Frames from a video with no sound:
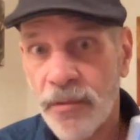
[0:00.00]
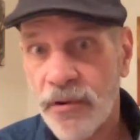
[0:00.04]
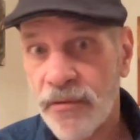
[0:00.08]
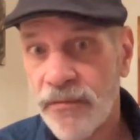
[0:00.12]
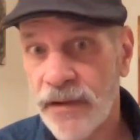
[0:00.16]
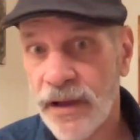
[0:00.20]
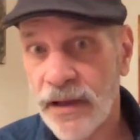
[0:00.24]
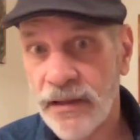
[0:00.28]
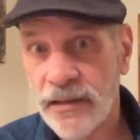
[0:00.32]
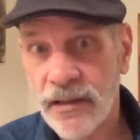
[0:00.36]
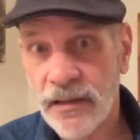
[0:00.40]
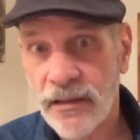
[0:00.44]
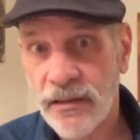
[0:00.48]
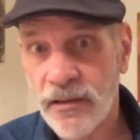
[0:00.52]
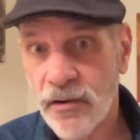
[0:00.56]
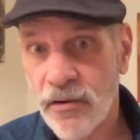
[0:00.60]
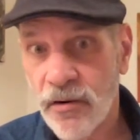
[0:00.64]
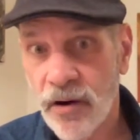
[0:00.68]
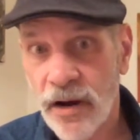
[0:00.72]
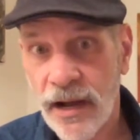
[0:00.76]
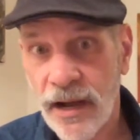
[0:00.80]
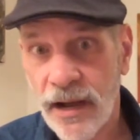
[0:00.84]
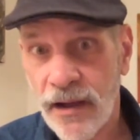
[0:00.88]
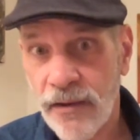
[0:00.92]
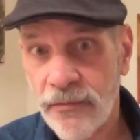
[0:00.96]
Perfecting the
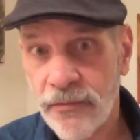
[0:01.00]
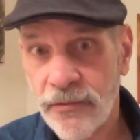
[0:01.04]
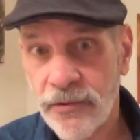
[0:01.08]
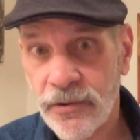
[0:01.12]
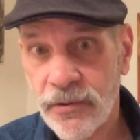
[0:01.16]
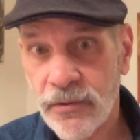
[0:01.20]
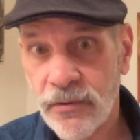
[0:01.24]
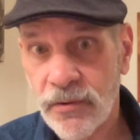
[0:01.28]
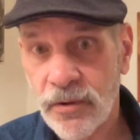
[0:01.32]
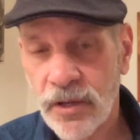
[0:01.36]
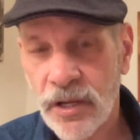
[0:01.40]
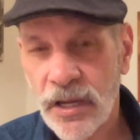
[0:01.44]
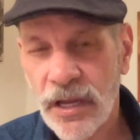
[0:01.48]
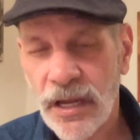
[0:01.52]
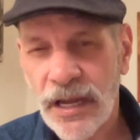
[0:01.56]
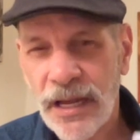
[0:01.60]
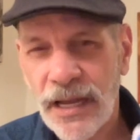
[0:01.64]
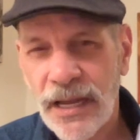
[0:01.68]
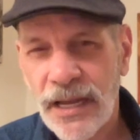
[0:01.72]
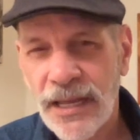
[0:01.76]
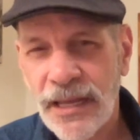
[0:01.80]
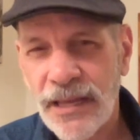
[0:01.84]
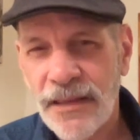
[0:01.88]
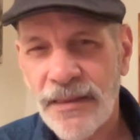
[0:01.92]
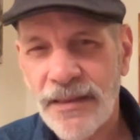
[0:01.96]
craft.
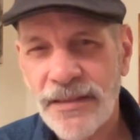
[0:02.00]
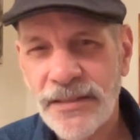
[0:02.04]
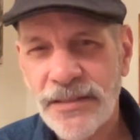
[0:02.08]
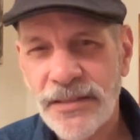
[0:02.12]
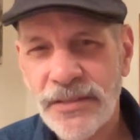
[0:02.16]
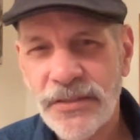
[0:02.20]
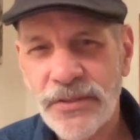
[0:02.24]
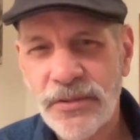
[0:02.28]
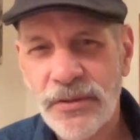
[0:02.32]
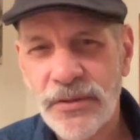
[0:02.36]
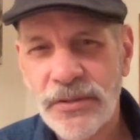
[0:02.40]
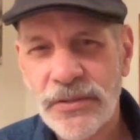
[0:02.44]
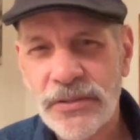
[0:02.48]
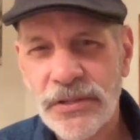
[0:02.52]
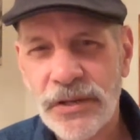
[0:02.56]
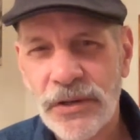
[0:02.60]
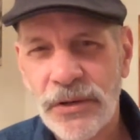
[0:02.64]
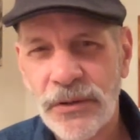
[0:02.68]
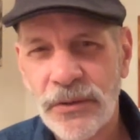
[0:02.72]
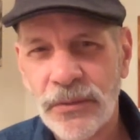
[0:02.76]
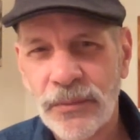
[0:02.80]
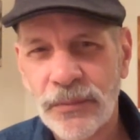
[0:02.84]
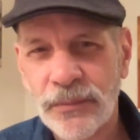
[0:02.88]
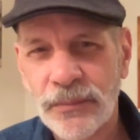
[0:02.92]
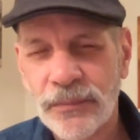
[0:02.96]
This is
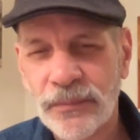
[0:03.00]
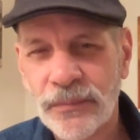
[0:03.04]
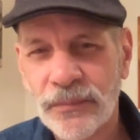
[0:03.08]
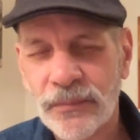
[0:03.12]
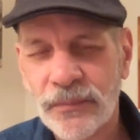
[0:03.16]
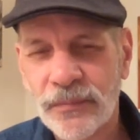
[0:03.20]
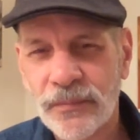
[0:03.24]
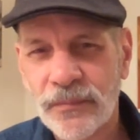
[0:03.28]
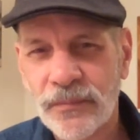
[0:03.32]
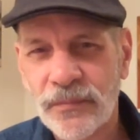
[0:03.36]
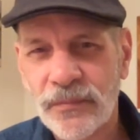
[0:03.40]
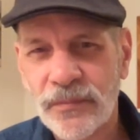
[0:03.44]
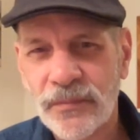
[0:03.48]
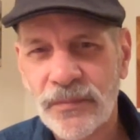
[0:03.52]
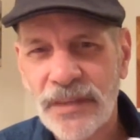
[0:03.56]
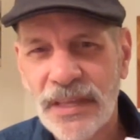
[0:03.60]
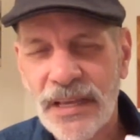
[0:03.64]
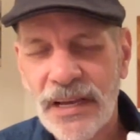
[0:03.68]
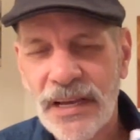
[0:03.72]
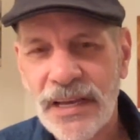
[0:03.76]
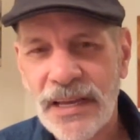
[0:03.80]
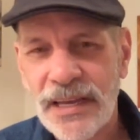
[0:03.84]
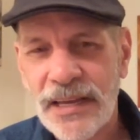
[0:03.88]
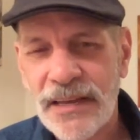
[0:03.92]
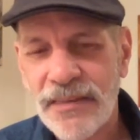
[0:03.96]
also
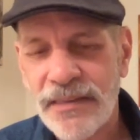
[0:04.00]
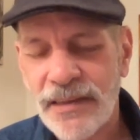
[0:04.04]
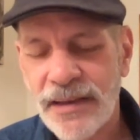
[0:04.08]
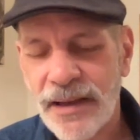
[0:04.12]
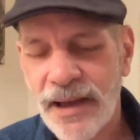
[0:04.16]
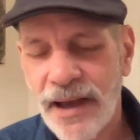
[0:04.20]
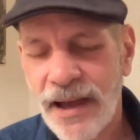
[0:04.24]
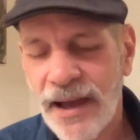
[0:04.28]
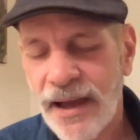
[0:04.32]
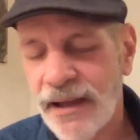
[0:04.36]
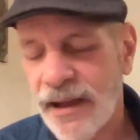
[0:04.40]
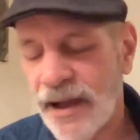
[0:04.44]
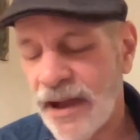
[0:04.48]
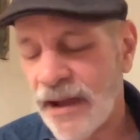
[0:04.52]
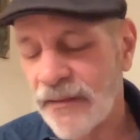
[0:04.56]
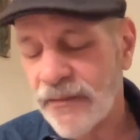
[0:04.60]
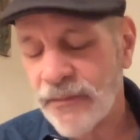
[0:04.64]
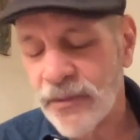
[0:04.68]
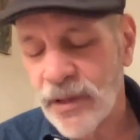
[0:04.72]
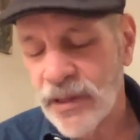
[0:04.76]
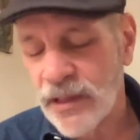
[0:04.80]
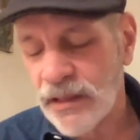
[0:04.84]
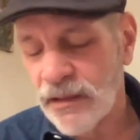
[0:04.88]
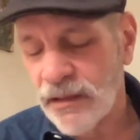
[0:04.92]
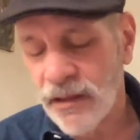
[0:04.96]
the I, I
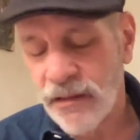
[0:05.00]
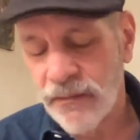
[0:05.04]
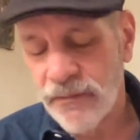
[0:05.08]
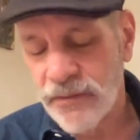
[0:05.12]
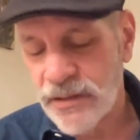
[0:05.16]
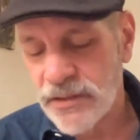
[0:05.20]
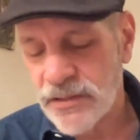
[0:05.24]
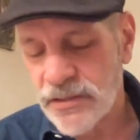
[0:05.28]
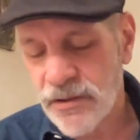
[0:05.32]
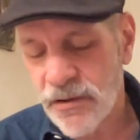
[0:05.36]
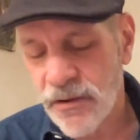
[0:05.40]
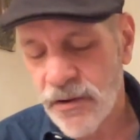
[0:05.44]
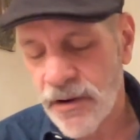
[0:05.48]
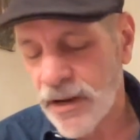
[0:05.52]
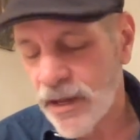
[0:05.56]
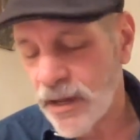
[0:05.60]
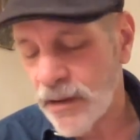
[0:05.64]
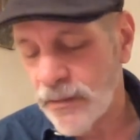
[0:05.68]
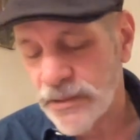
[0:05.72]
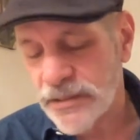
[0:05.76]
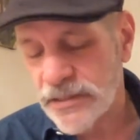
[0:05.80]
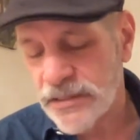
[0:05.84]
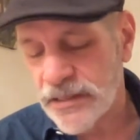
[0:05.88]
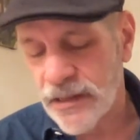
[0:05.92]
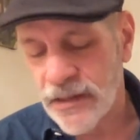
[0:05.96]
really love this card.
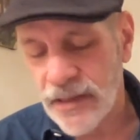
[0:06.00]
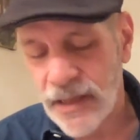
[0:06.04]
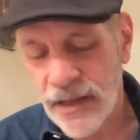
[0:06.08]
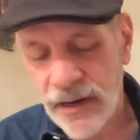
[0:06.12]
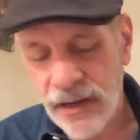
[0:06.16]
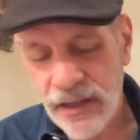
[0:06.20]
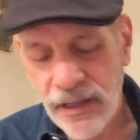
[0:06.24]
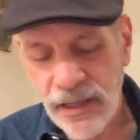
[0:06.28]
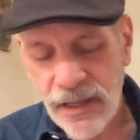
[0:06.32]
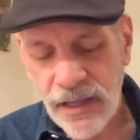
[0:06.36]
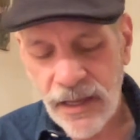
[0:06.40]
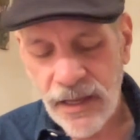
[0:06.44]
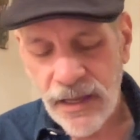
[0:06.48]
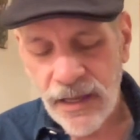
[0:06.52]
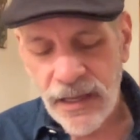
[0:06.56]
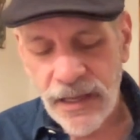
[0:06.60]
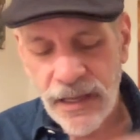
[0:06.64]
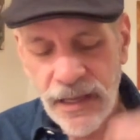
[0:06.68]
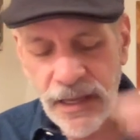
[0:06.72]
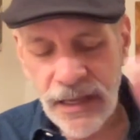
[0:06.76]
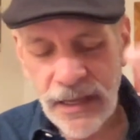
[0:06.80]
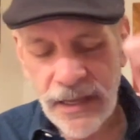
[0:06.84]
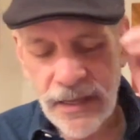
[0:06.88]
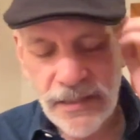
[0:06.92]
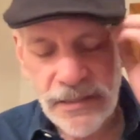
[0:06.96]
I always say that
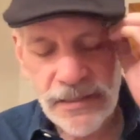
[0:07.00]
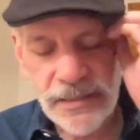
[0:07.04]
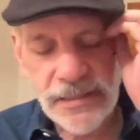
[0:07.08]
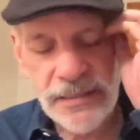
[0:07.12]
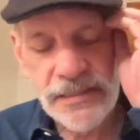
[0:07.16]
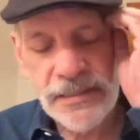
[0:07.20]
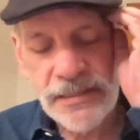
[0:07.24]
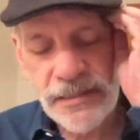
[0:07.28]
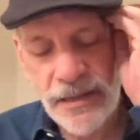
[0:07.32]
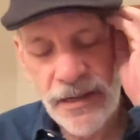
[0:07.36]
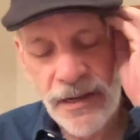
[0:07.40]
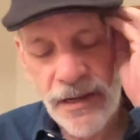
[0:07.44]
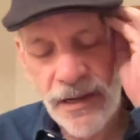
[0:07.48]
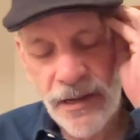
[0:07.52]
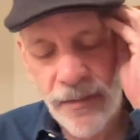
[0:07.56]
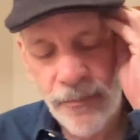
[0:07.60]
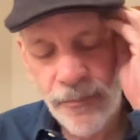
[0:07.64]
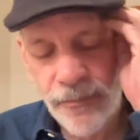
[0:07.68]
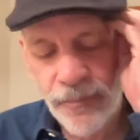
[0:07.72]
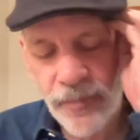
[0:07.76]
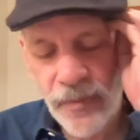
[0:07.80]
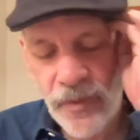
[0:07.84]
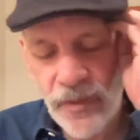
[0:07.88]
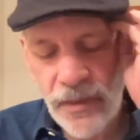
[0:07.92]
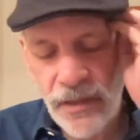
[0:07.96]
it's
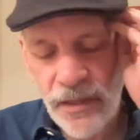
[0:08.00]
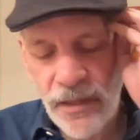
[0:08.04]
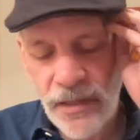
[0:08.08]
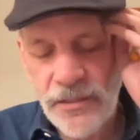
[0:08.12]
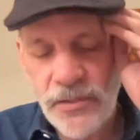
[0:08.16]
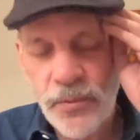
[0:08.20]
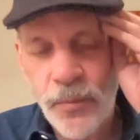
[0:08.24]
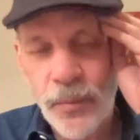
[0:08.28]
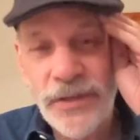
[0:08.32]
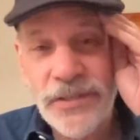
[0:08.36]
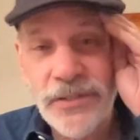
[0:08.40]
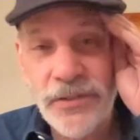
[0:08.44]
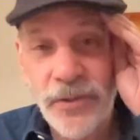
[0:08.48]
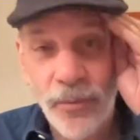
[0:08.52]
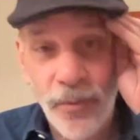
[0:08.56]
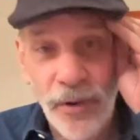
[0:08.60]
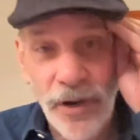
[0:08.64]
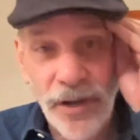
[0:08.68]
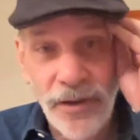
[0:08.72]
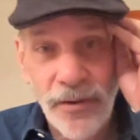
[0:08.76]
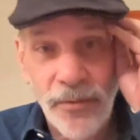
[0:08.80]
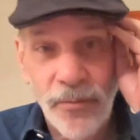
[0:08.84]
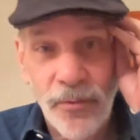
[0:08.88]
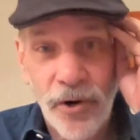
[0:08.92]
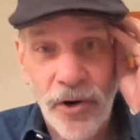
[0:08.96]
um, it's whistle
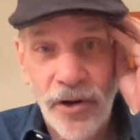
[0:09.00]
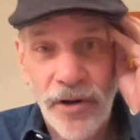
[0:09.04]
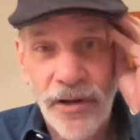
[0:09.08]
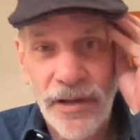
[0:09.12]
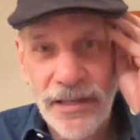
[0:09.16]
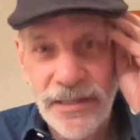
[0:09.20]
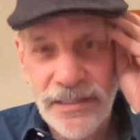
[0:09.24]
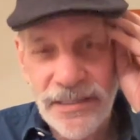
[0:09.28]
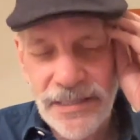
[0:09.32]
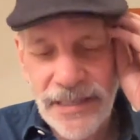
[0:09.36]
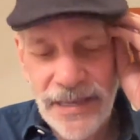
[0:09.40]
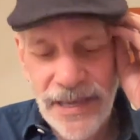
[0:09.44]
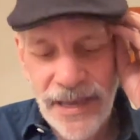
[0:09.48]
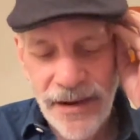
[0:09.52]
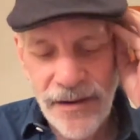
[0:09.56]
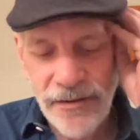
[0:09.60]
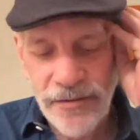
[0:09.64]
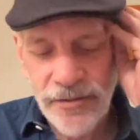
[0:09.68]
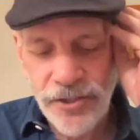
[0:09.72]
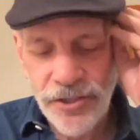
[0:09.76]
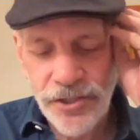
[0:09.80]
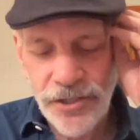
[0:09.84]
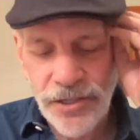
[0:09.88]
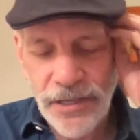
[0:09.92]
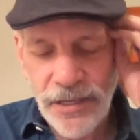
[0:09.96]
while you work. It's the
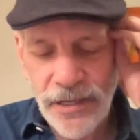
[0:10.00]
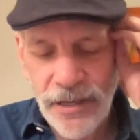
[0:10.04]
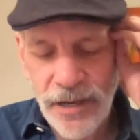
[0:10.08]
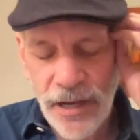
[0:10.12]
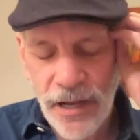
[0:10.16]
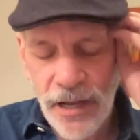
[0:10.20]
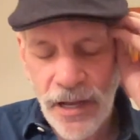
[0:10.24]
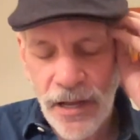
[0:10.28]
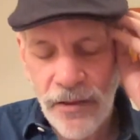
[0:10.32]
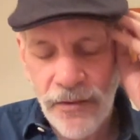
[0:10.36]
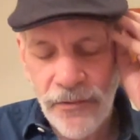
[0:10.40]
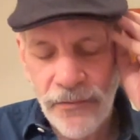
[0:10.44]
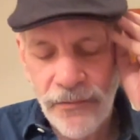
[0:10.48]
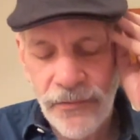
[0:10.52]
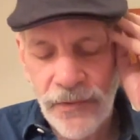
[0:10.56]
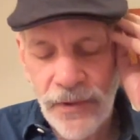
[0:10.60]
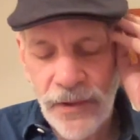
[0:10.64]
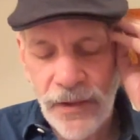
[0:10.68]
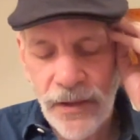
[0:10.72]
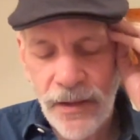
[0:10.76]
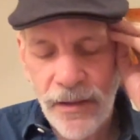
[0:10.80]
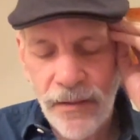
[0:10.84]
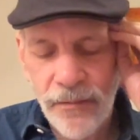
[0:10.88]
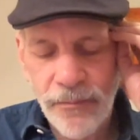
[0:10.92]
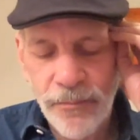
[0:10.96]
energy of
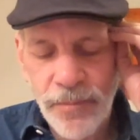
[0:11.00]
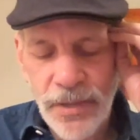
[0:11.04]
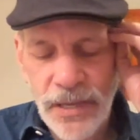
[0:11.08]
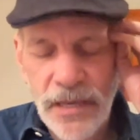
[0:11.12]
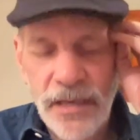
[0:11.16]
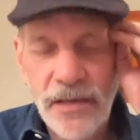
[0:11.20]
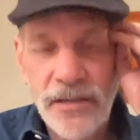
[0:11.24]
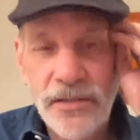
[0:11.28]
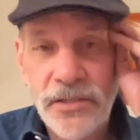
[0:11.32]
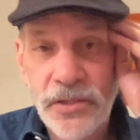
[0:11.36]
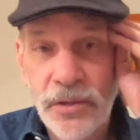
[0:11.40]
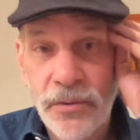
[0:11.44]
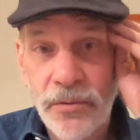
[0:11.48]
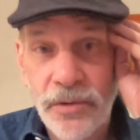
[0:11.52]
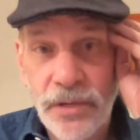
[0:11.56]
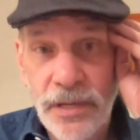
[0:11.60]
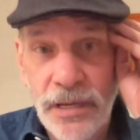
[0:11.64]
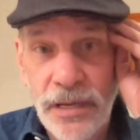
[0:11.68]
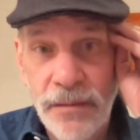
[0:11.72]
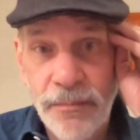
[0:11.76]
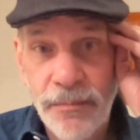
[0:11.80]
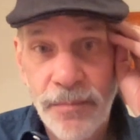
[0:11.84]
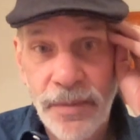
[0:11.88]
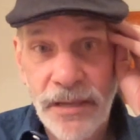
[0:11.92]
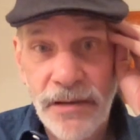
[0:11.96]
uh, being so
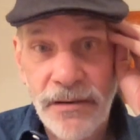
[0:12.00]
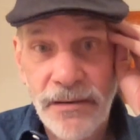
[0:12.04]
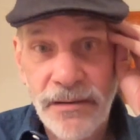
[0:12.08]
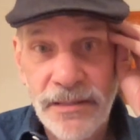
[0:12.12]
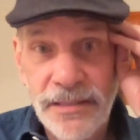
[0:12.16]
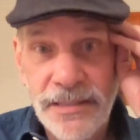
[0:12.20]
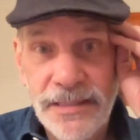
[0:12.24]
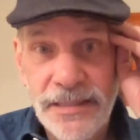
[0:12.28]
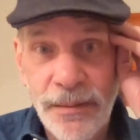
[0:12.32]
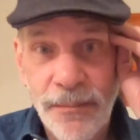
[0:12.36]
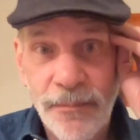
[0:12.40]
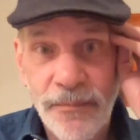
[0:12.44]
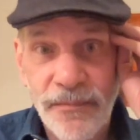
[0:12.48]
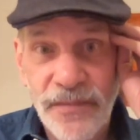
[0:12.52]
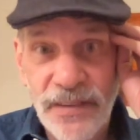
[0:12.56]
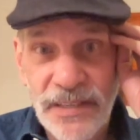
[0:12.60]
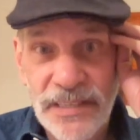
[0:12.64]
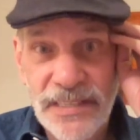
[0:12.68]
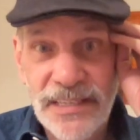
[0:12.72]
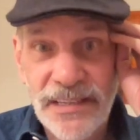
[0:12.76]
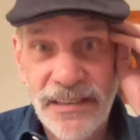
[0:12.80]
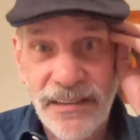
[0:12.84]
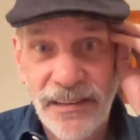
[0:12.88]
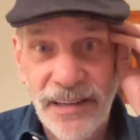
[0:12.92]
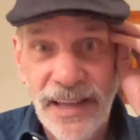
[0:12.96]
deep in some
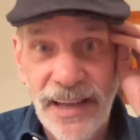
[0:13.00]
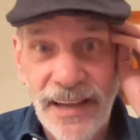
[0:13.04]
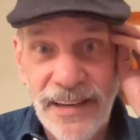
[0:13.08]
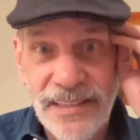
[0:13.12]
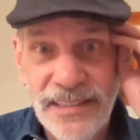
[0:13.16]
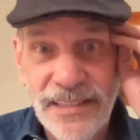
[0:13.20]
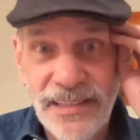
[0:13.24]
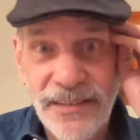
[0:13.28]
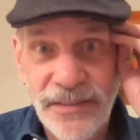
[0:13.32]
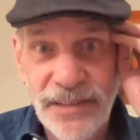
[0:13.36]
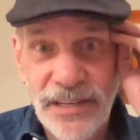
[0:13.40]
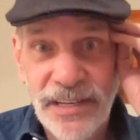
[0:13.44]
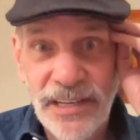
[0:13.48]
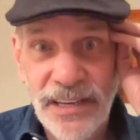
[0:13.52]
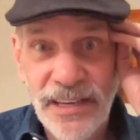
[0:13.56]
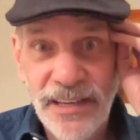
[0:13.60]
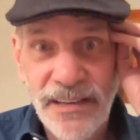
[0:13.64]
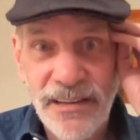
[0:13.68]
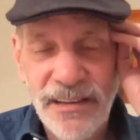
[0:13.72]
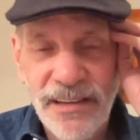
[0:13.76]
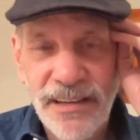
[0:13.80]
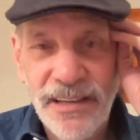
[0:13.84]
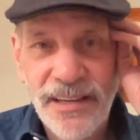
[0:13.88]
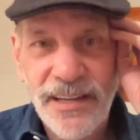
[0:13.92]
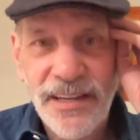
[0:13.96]
physical
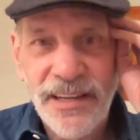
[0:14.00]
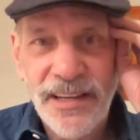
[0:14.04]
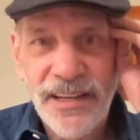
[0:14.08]
activity